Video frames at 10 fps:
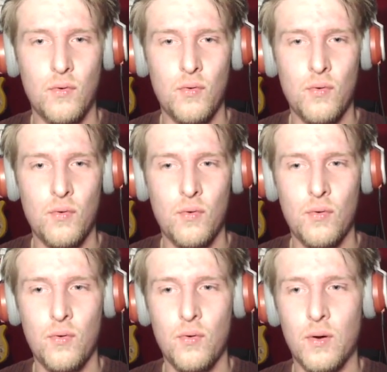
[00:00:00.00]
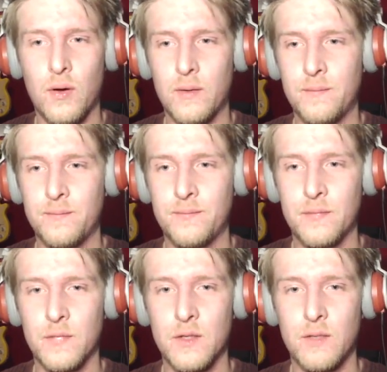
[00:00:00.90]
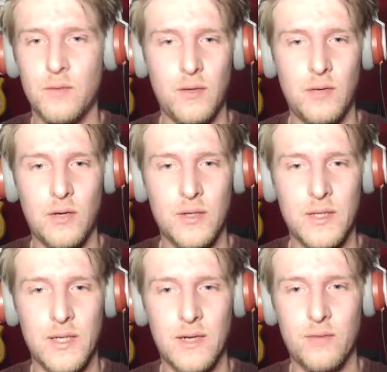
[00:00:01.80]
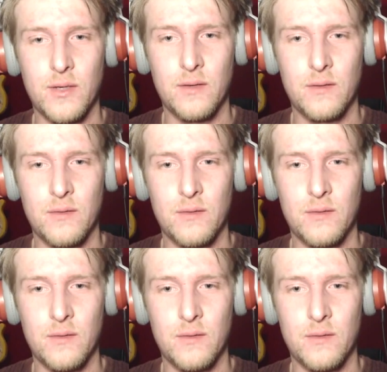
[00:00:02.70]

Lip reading: Ooh. We've got no light again, have we?